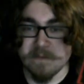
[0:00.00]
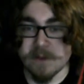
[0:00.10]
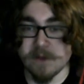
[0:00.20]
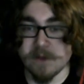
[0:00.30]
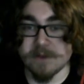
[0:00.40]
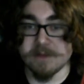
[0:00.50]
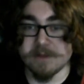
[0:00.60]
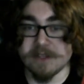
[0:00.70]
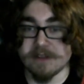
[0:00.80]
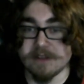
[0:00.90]
who is
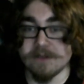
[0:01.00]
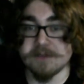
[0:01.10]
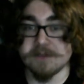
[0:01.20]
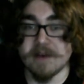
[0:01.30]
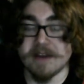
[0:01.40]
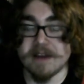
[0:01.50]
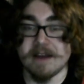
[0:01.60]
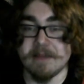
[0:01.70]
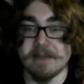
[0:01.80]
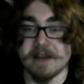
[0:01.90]
being used by a
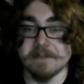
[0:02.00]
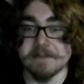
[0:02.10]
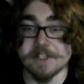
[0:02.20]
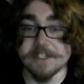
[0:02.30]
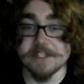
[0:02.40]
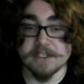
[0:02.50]
man named Gigi,